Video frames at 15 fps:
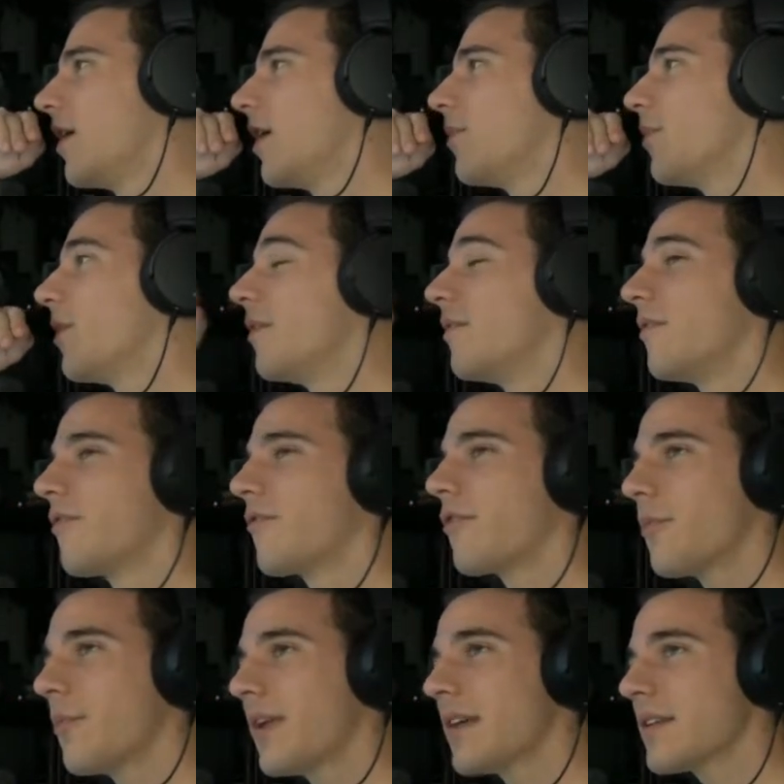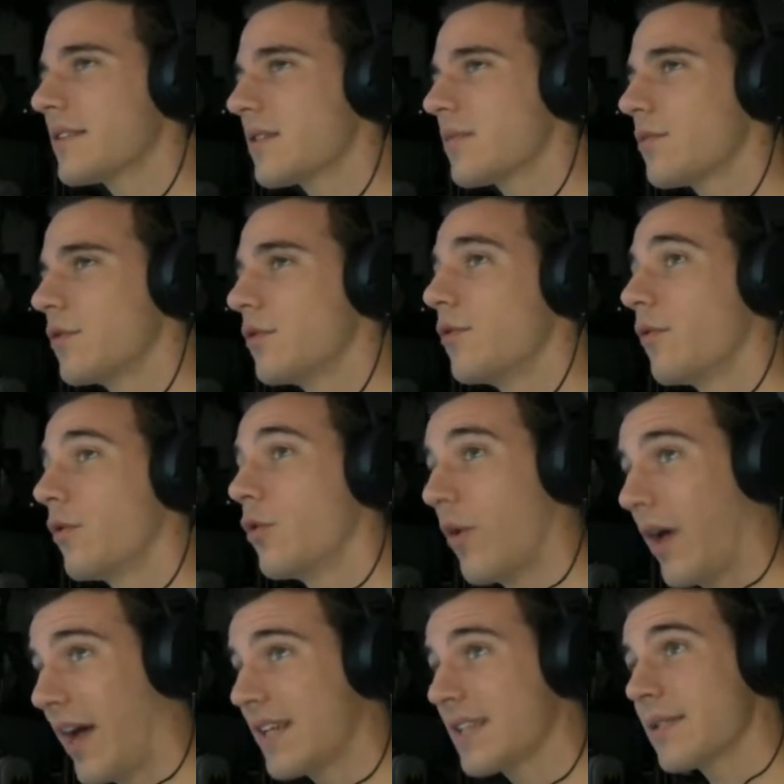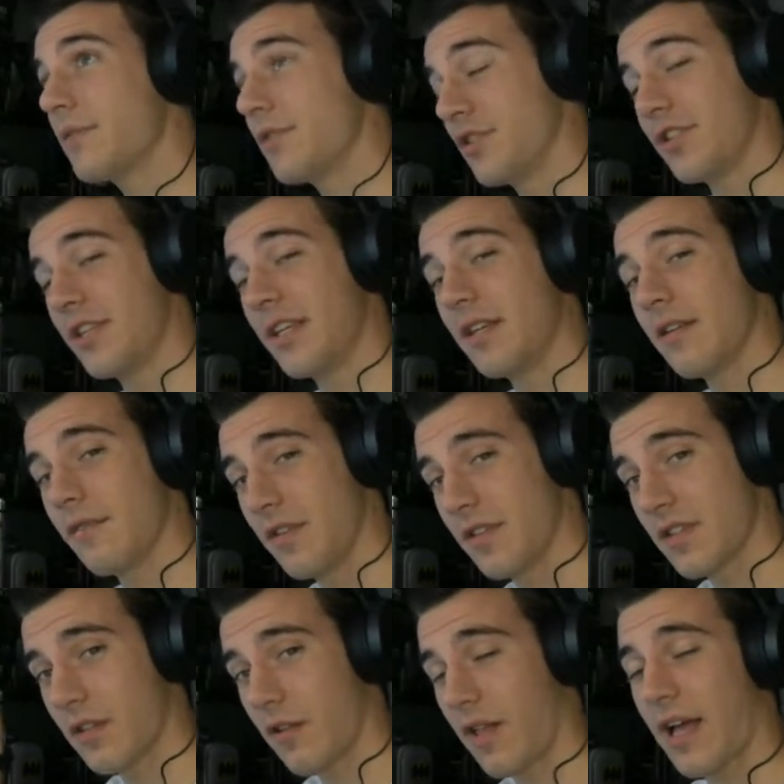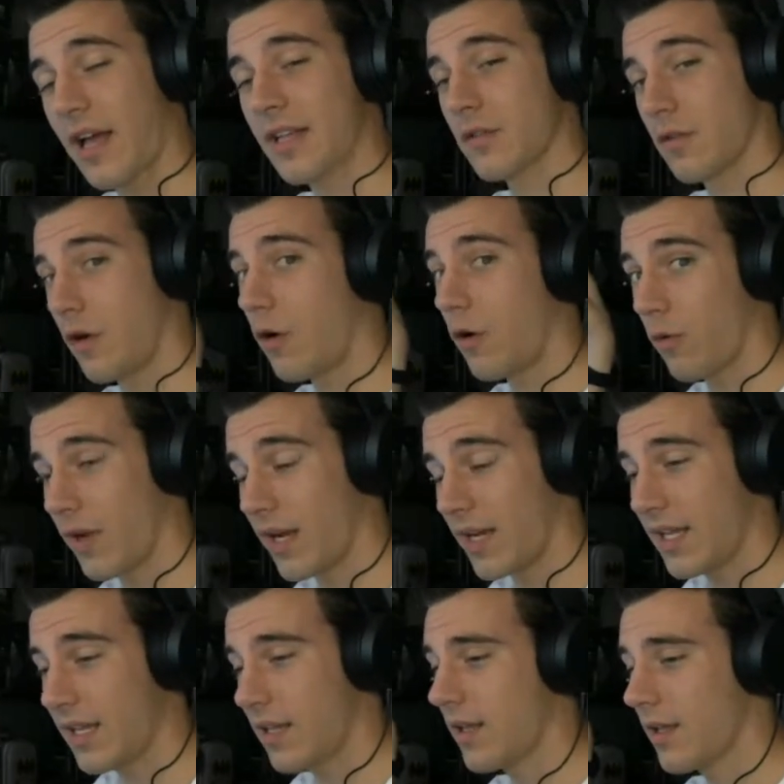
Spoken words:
But for me, as someone who has a machine of this class already,